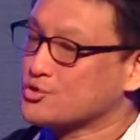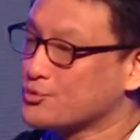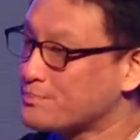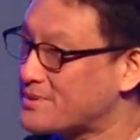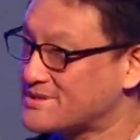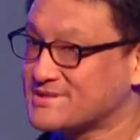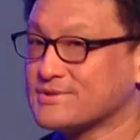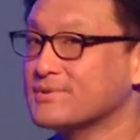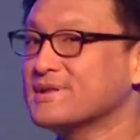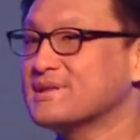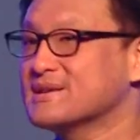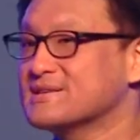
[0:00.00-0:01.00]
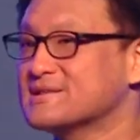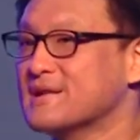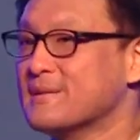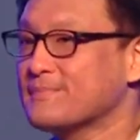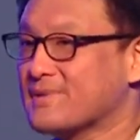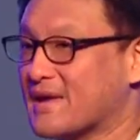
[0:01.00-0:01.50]
pursuing this,
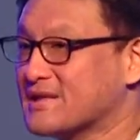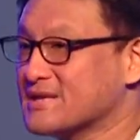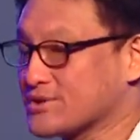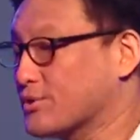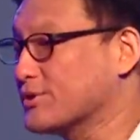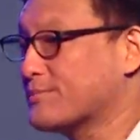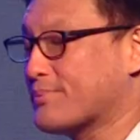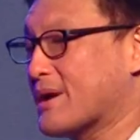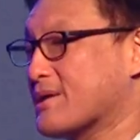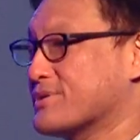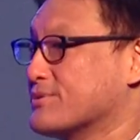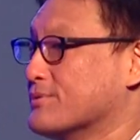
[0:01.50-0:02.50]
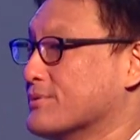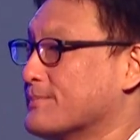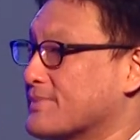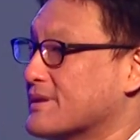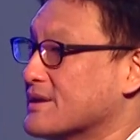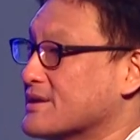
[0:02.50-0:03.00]
and it's going to break through.
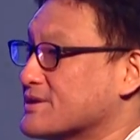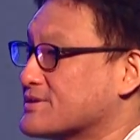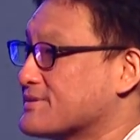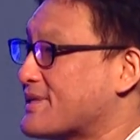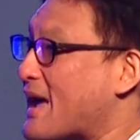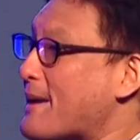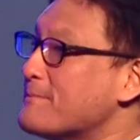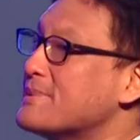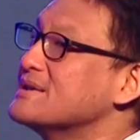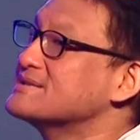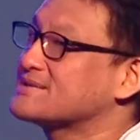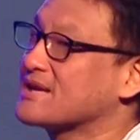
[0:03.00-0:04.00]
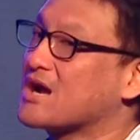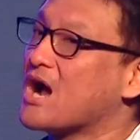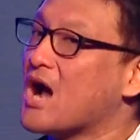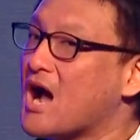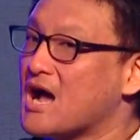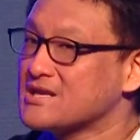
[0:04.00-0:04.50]
So that means the
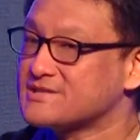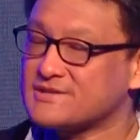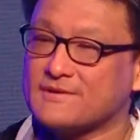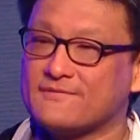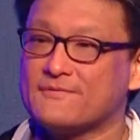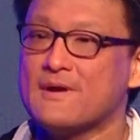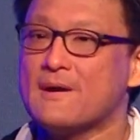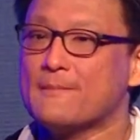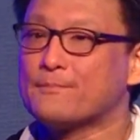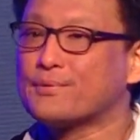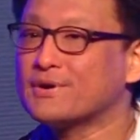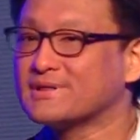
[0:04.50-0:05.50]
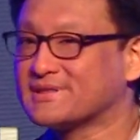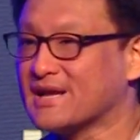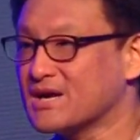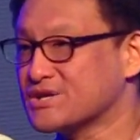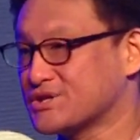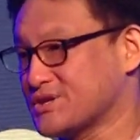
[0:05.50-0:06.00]
cost of
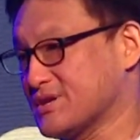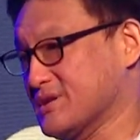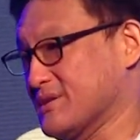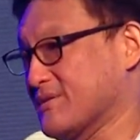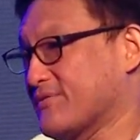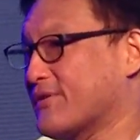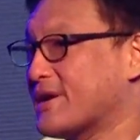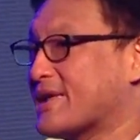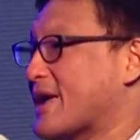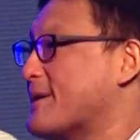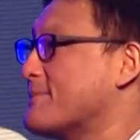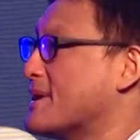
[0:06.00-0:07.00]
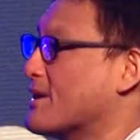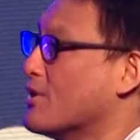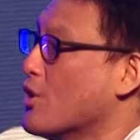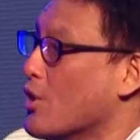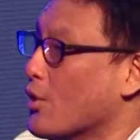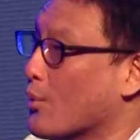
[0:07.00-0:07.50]
production for gaming
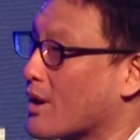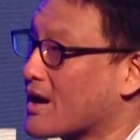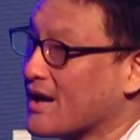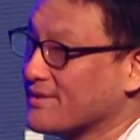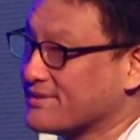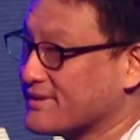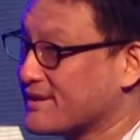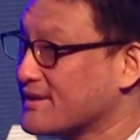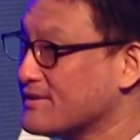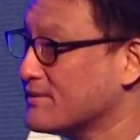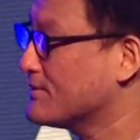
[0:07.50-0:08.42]
will continue